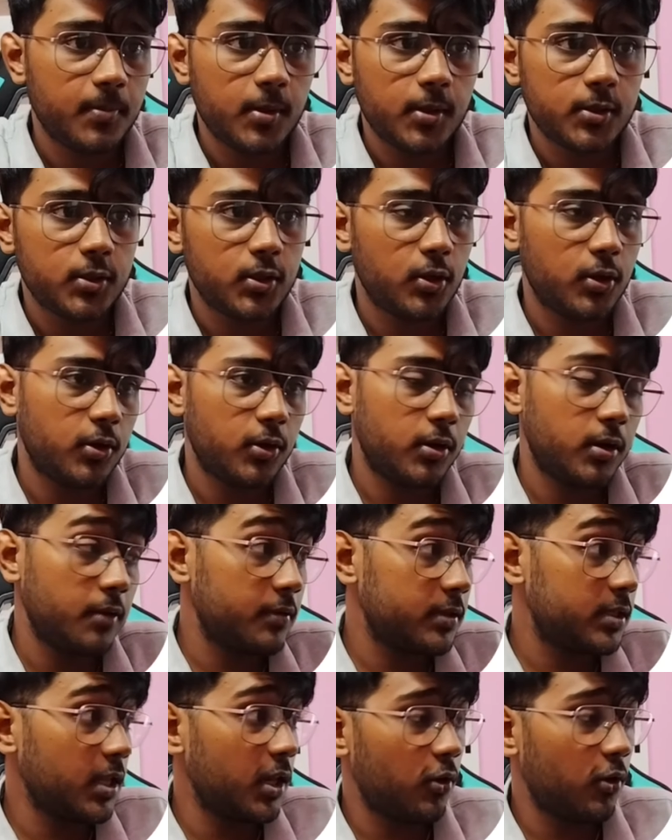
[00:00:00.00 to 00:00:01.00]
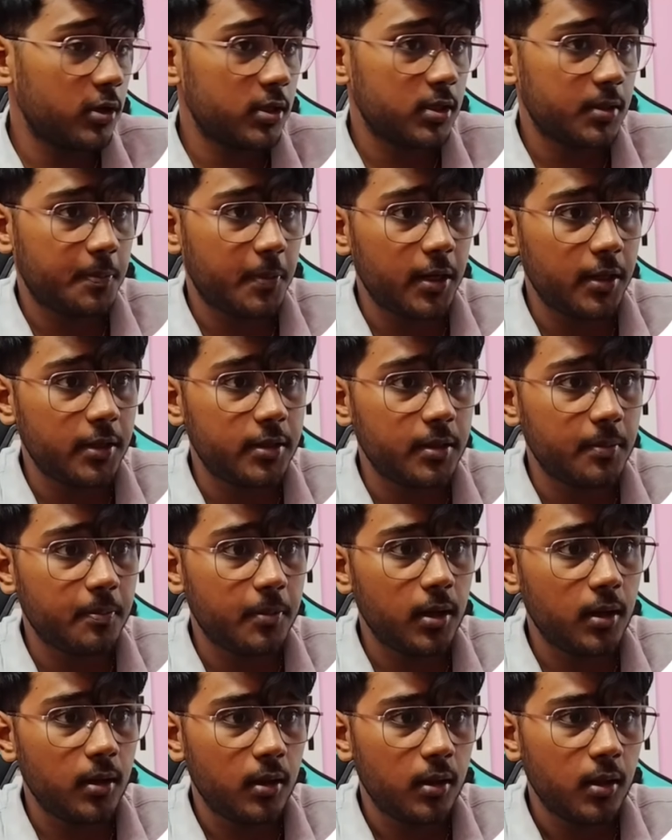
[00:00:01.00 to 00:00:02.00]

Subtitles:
So reversal code is pretty simple.